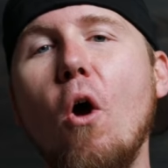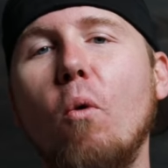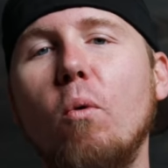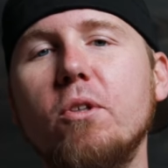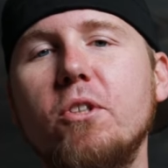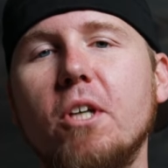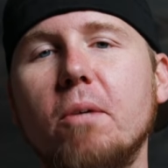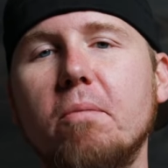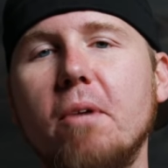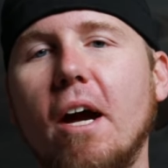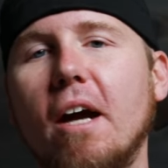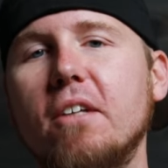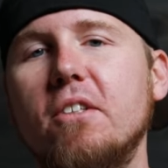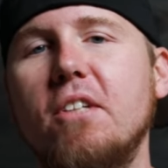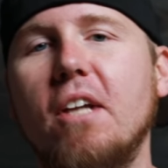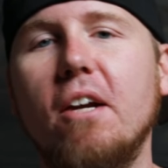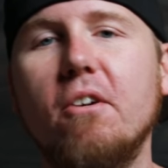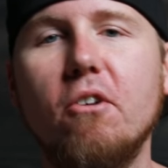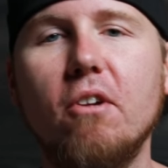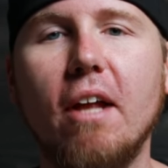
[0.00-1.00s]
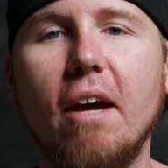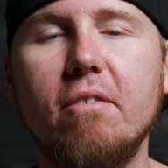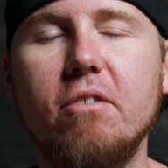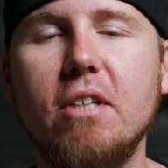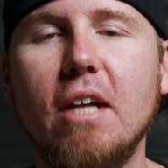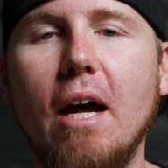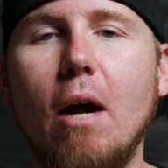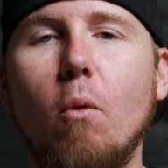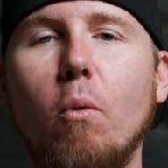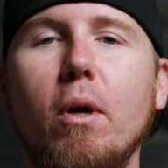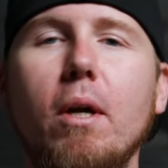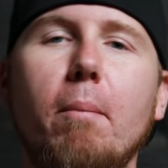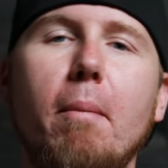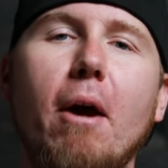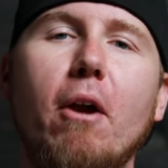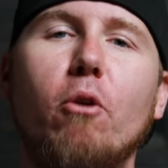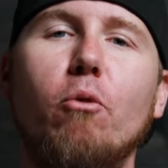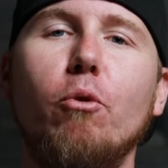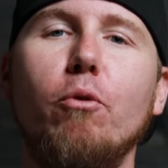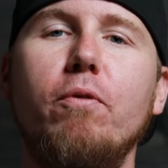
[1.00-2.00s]
What's up guys, Standard Lifestyle. We're gonna
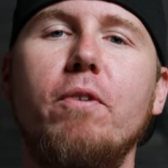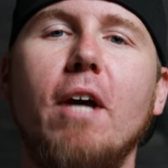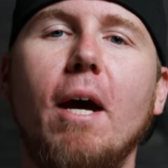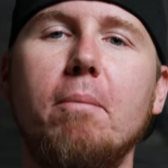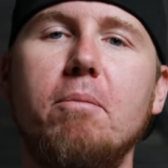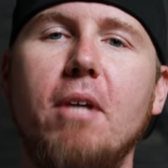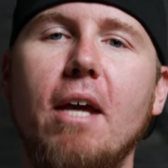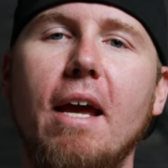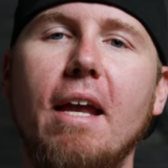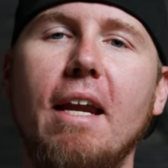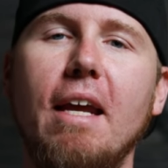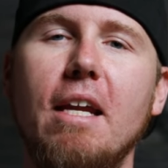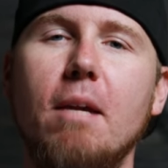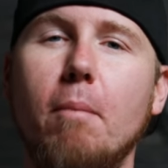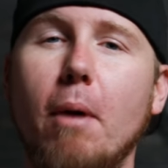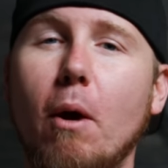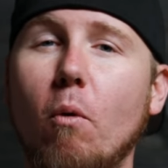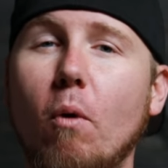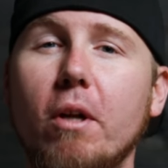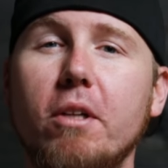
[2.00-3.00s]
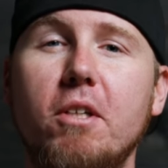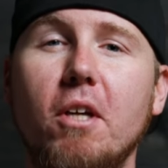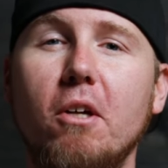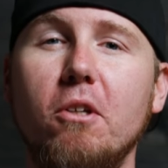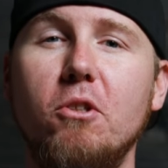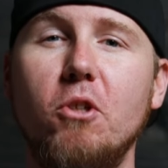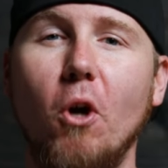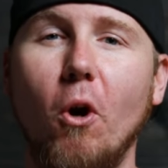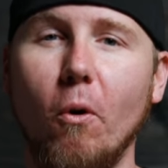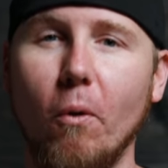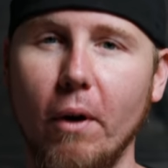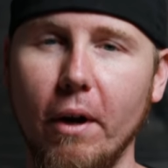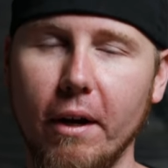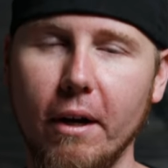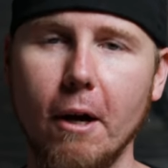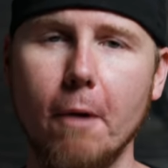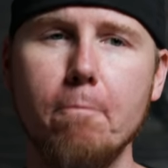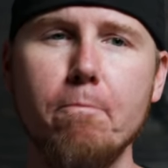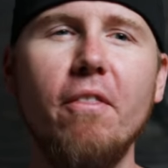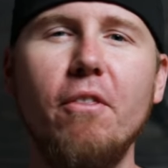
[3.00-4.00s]
mount a rooftop tent into my one ton tow
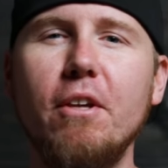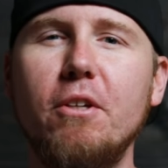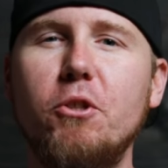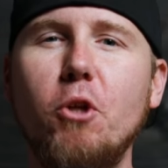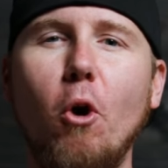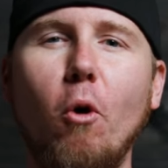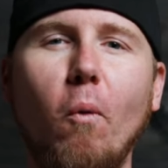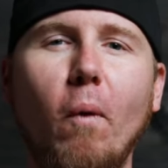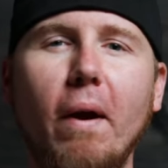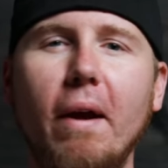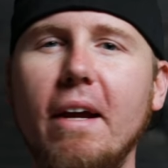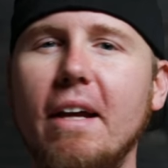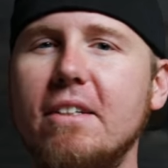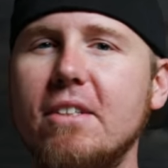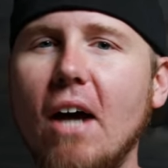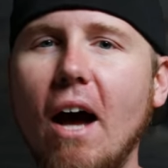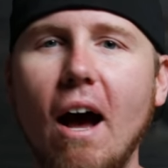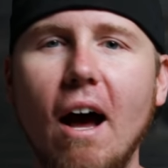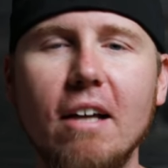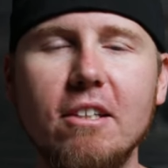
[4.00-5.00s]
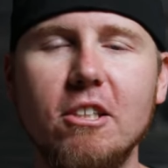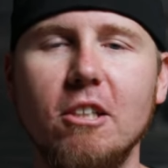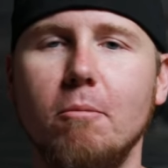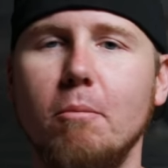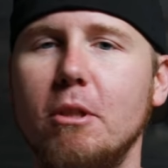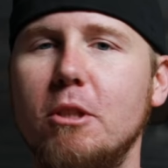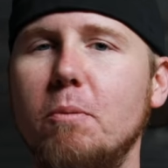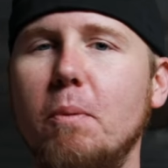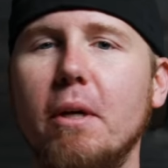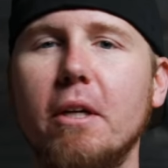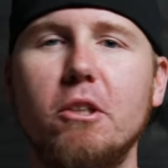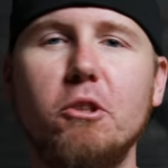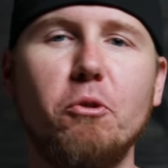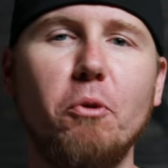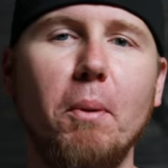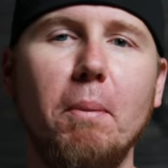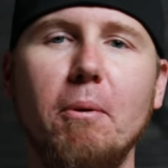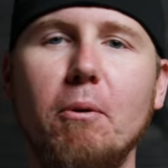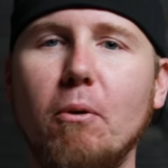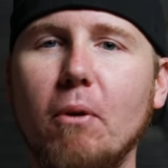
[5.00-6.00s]
rig. This tow rig is awesome. It's been
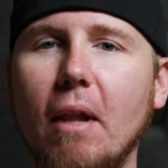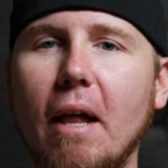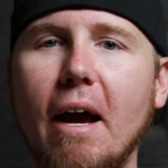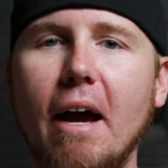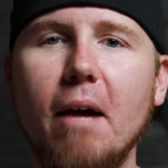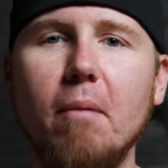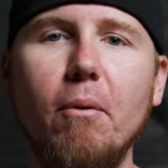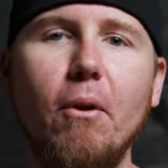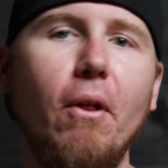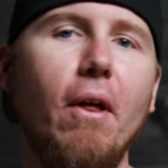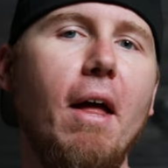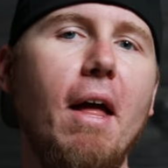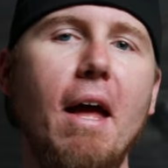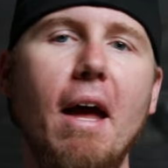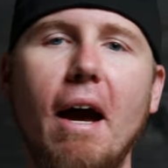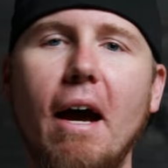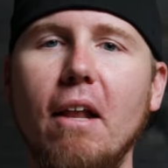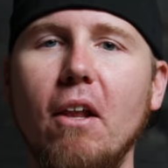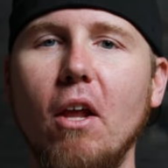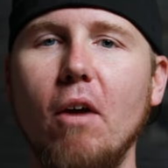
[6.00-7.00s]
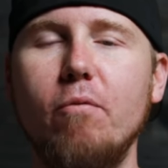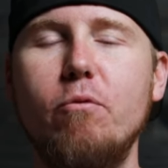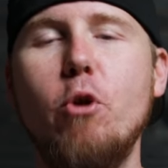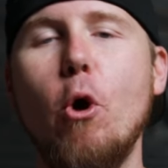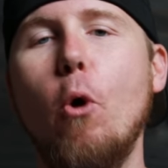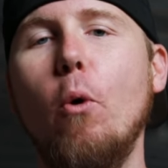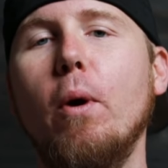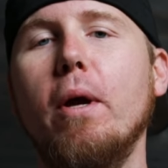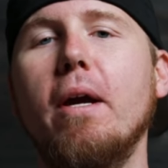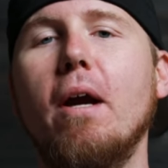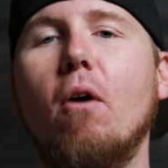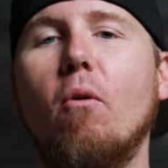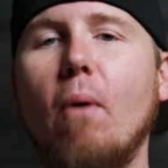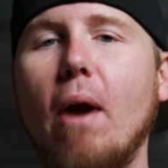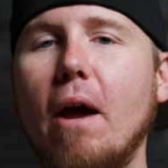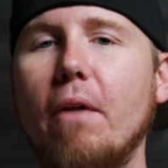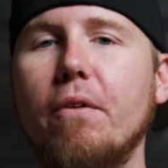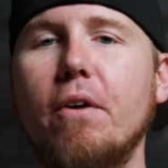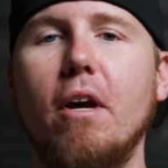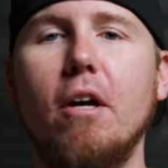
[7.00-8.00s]
extremely reliable. I love towing
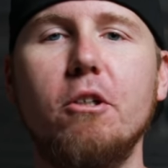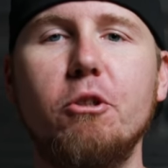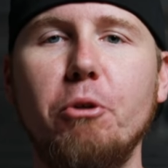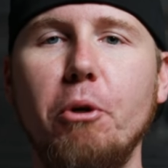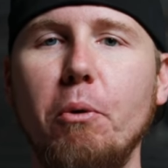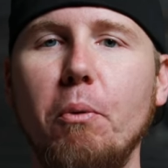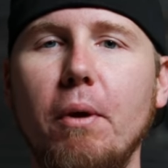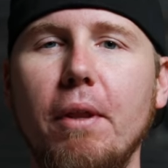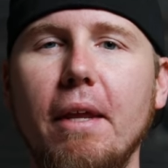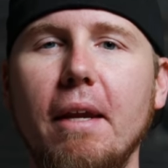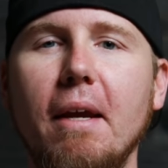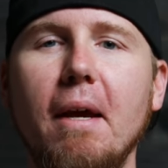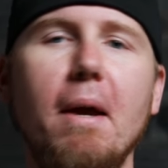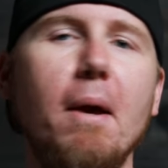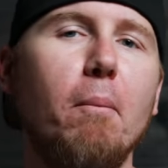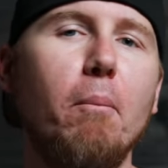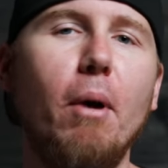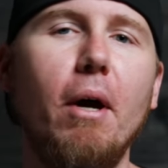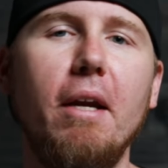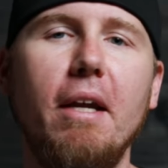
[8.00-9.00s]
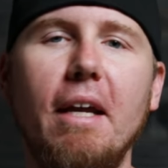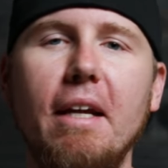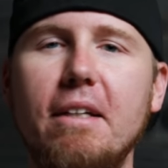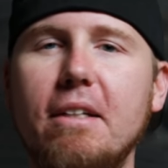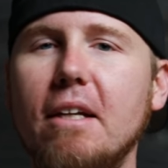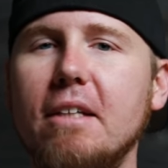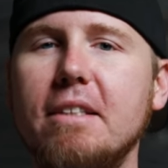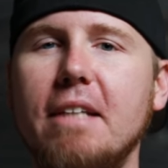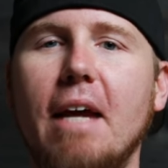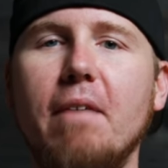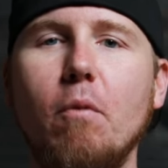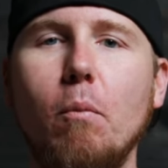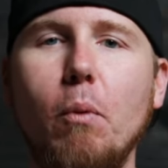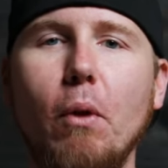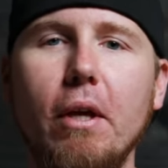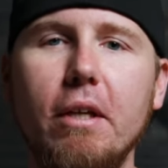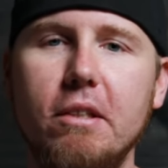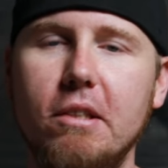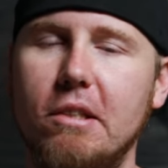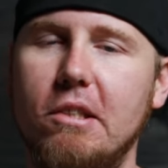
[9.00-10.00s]
around the country with it, but it doesn't have a
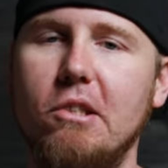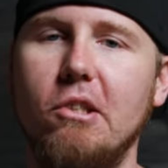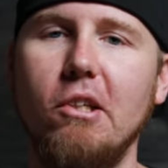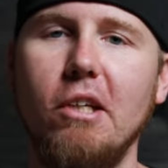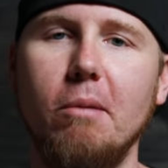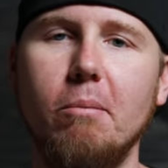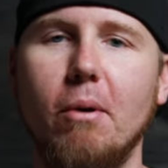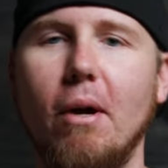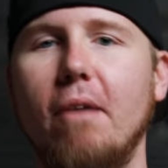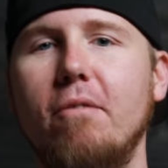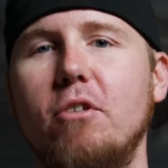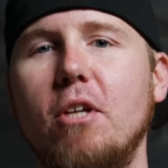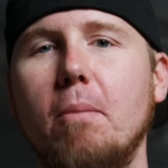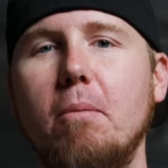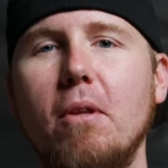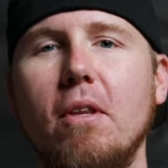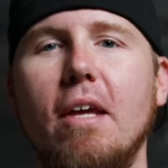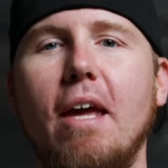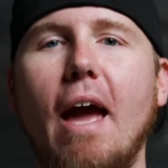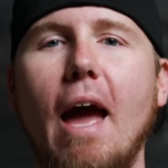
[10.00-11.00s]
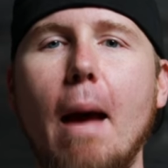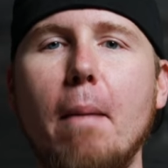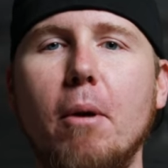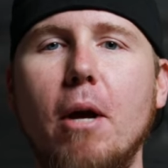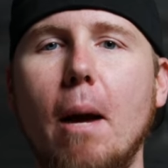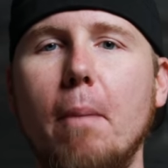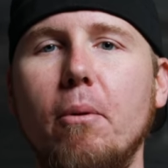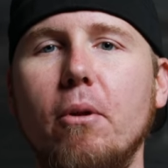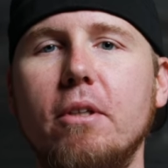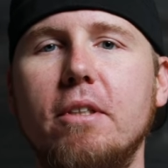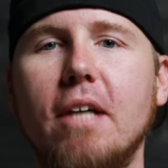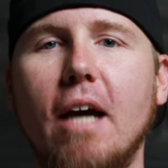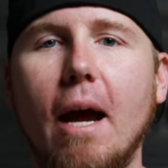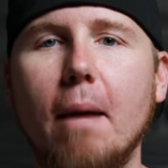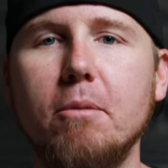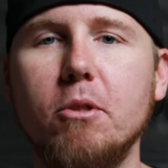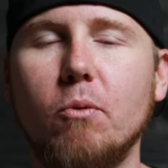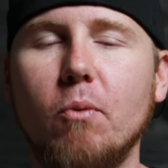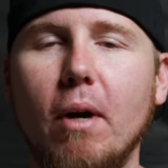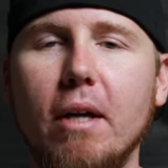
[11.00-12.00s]
place to sleep. I've slept in the cab a couple of
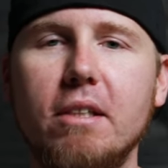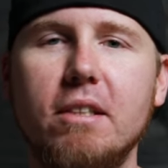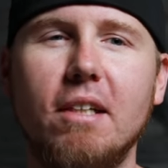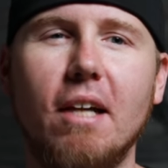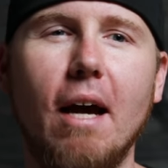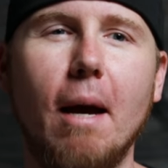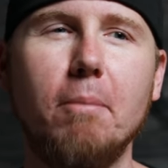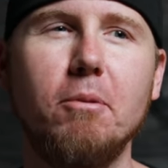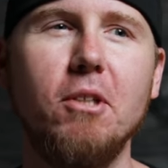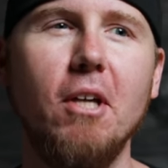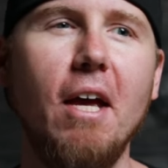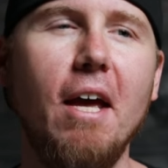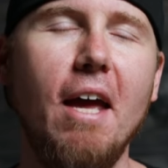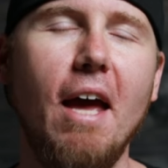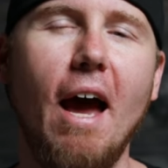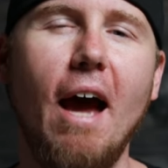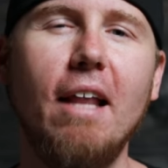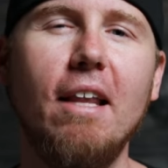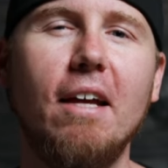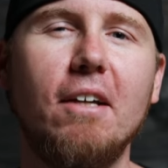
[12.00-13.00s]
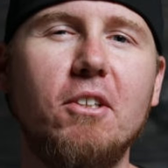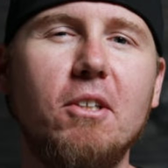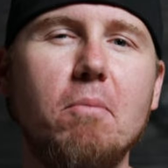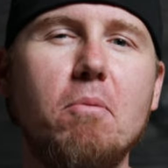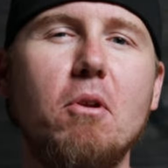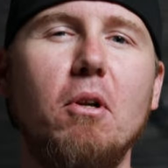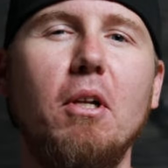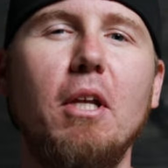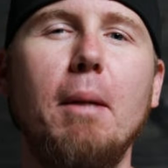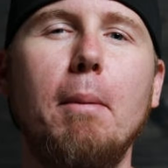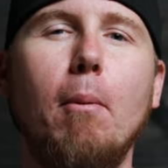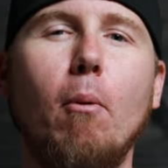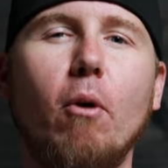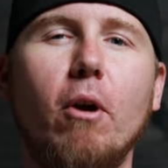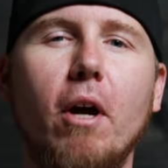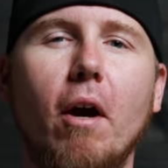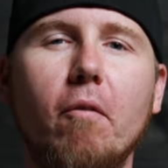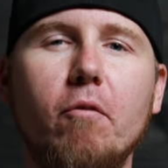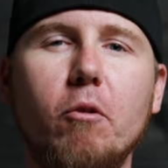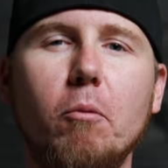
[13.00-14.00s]
times at rest stops. I'd like something a little bit more
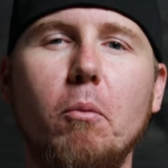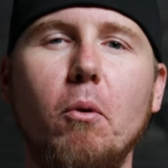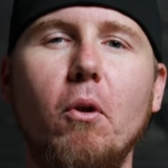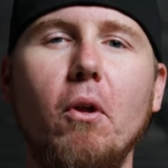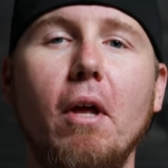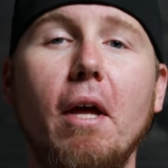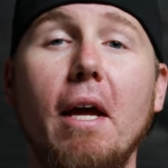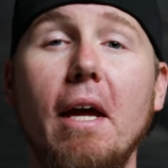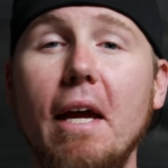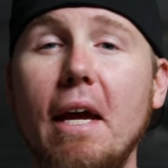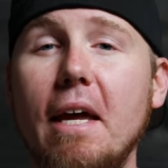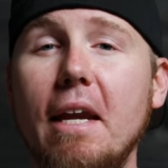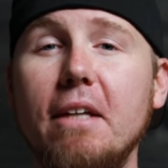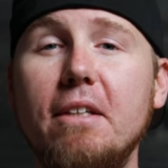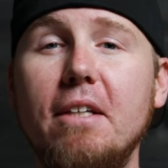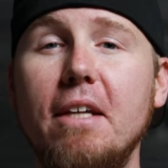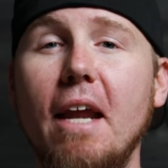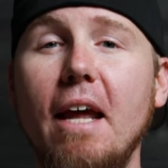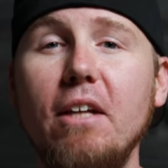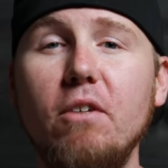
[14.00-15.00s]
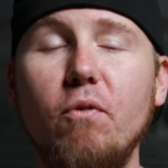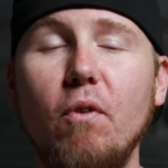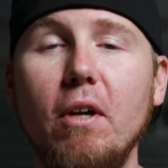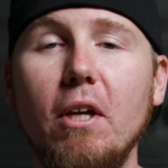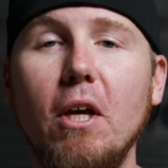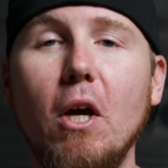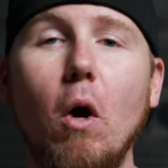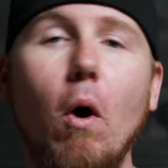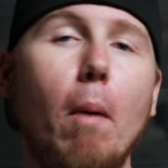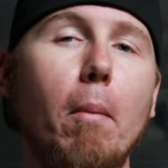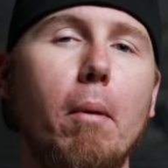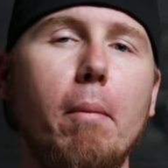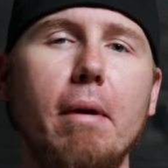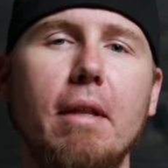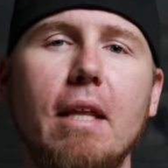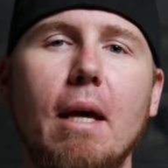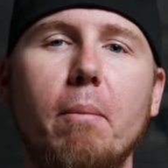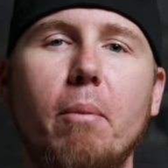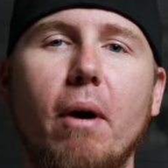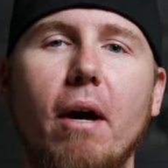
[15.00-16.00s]
comfortable. And in today's video, I'm gonna
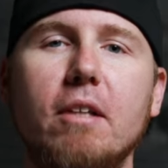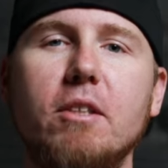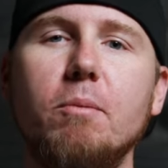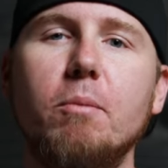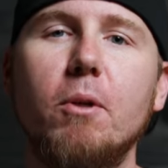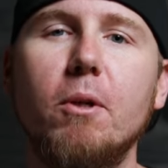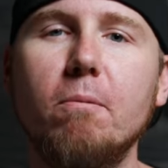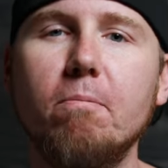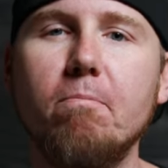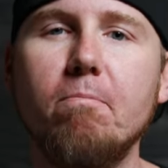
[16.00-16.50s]
make that possible.